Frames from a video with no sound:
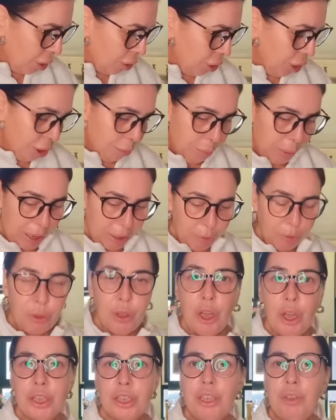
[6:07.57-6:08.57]

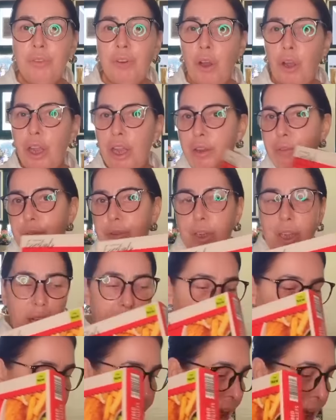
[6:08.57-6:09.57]
£2.35,
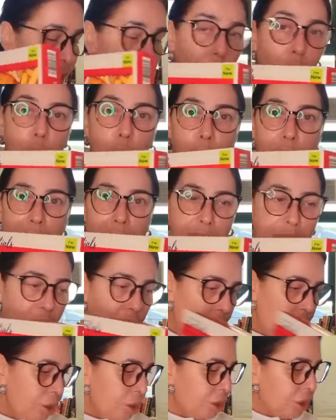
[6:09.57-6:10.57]
and they are really
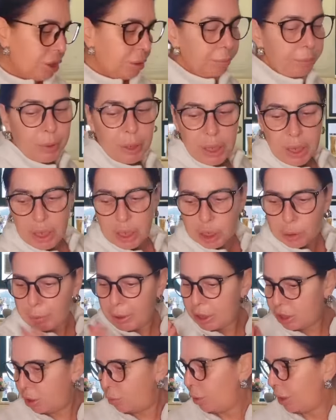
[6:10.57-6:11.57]
nice,
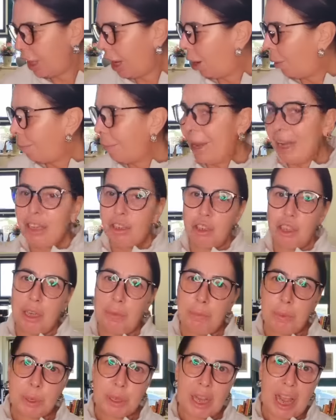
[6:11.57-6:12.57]
especially with our homemade
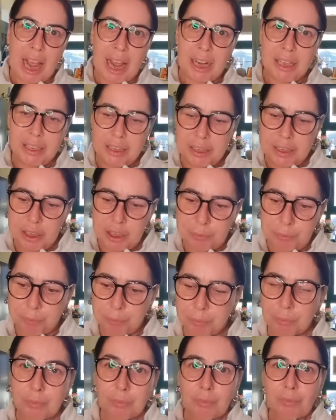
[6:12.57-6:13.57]
chips and
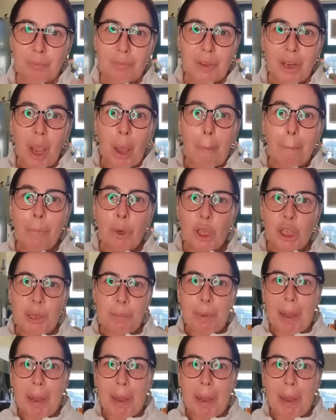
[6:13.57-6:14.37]
mushy